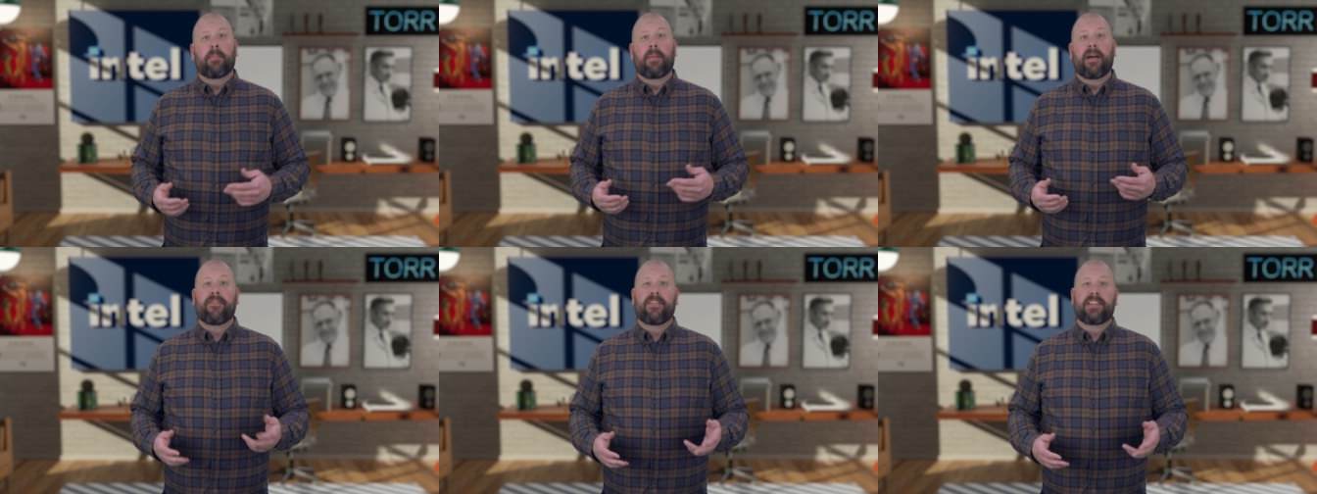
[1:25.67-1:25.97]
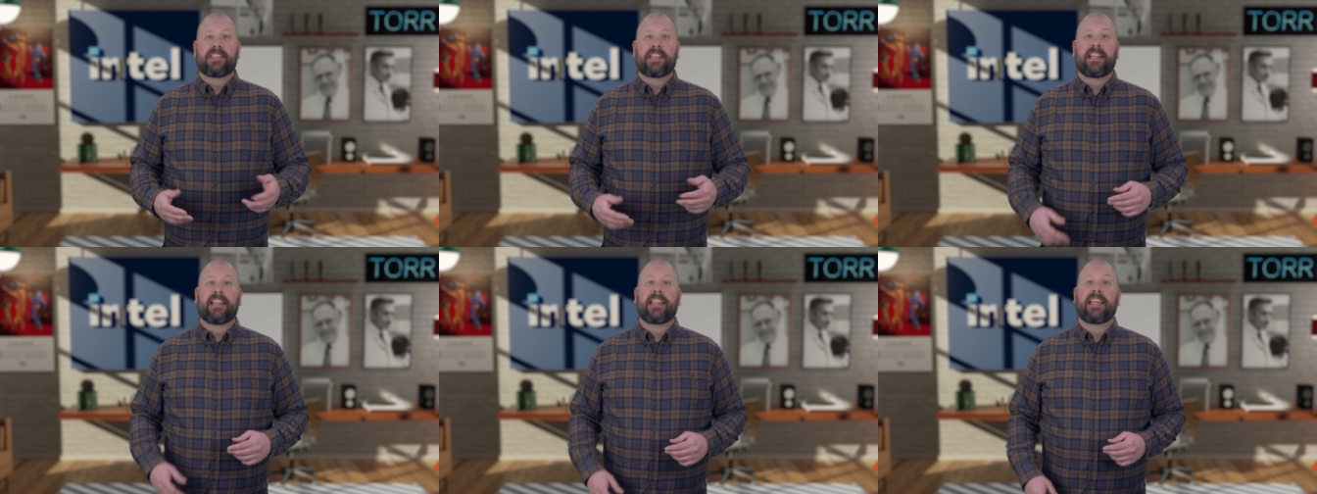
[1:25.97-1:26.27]
by
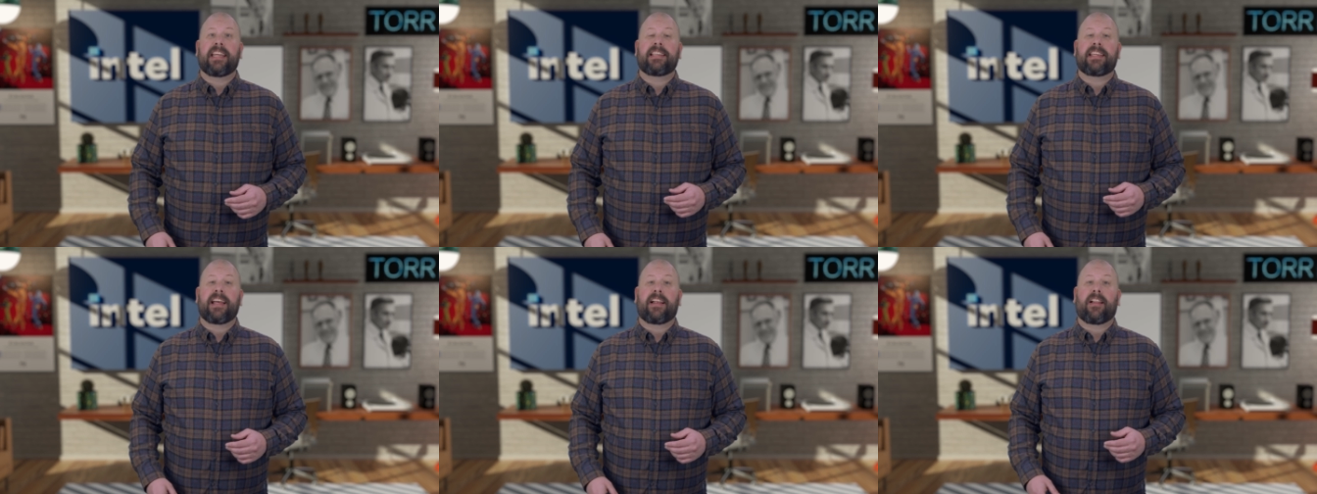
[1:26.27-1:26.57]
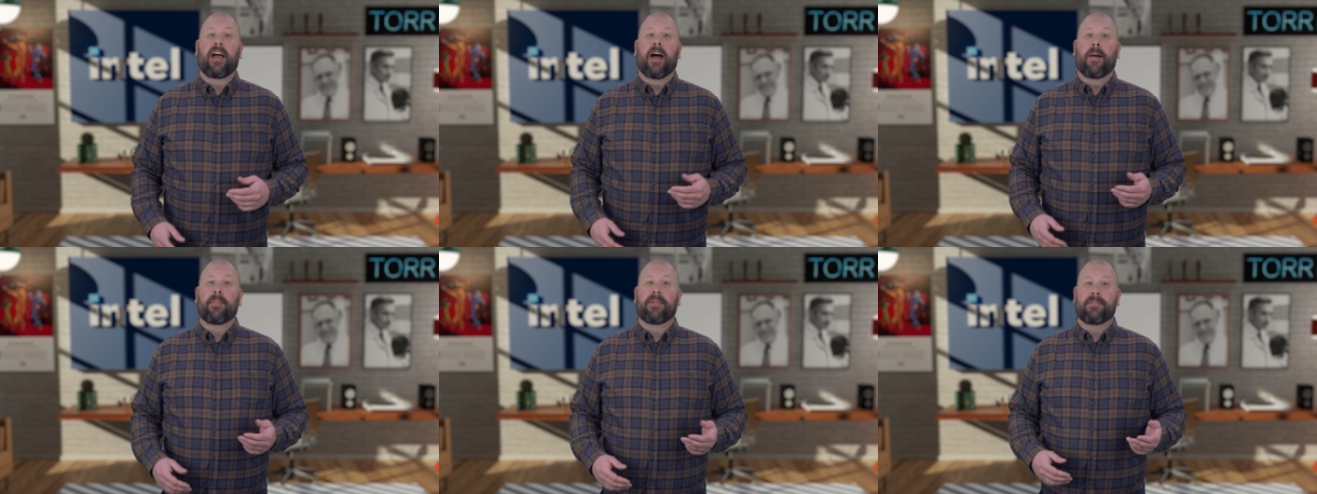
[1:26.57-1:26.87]
visiting the
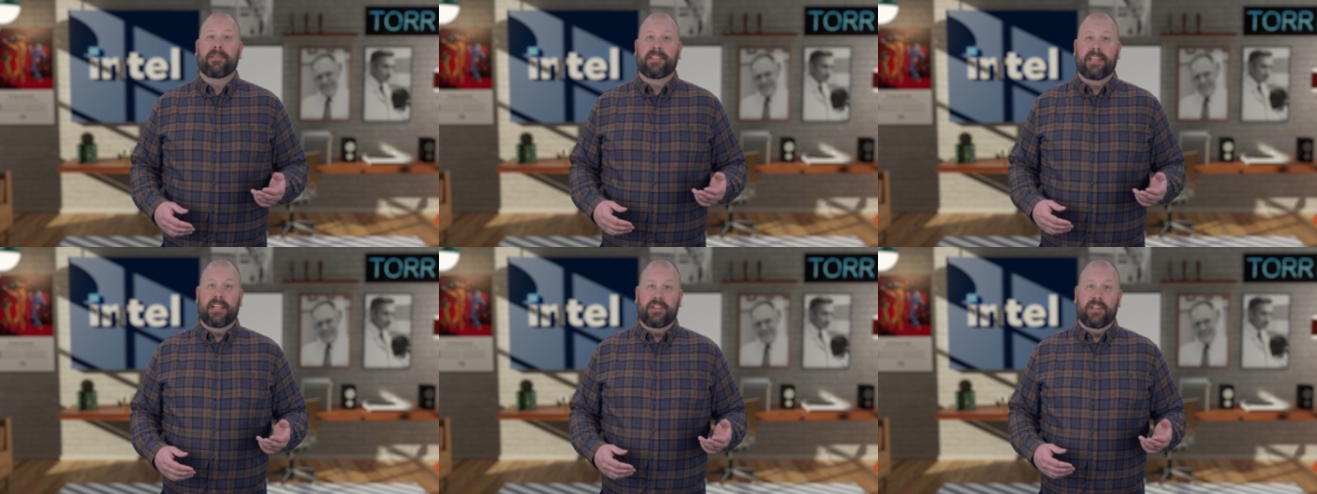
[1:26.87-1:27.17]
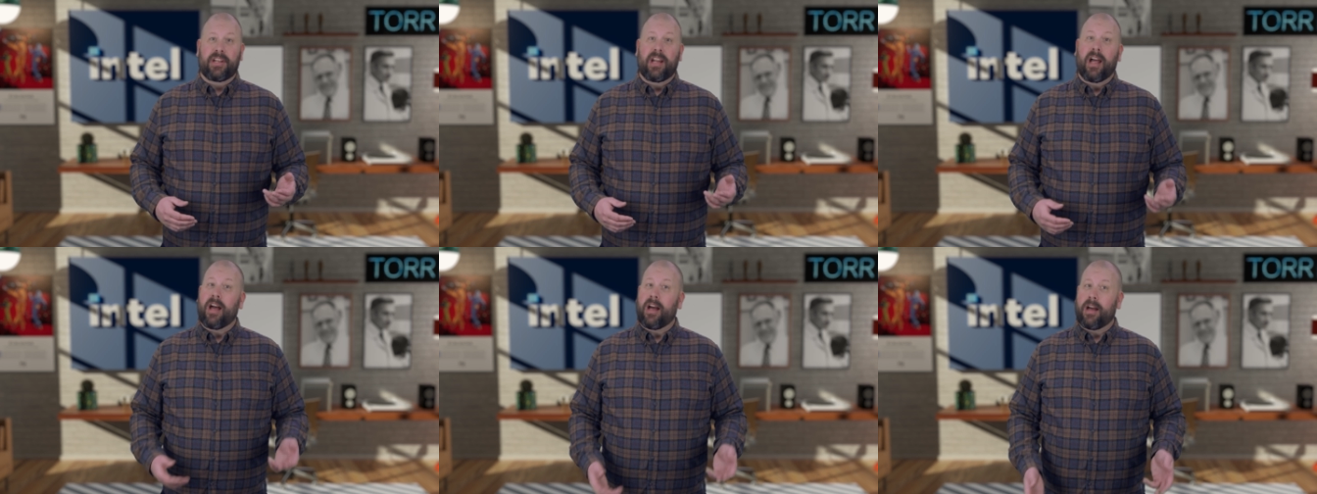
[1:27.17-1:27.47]
Intel
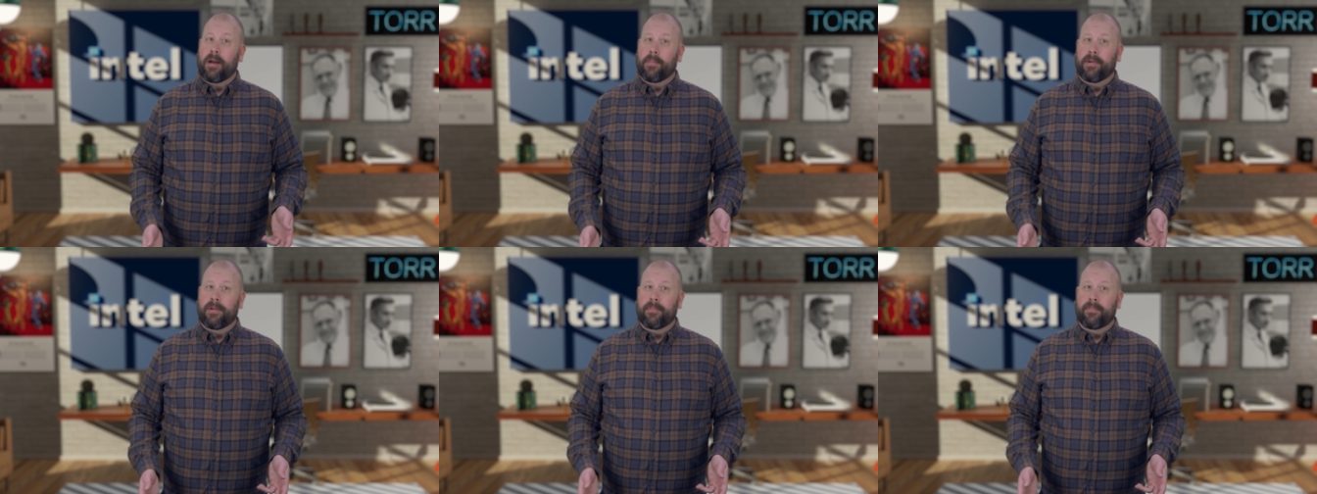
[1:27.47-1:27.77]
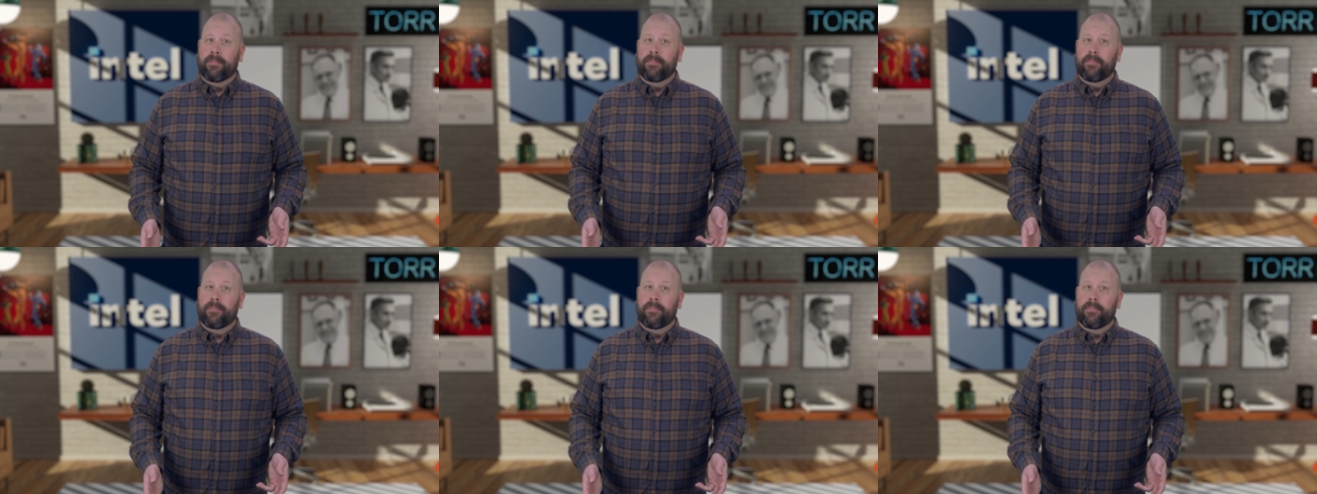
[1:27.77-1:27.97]
Optimization Hub.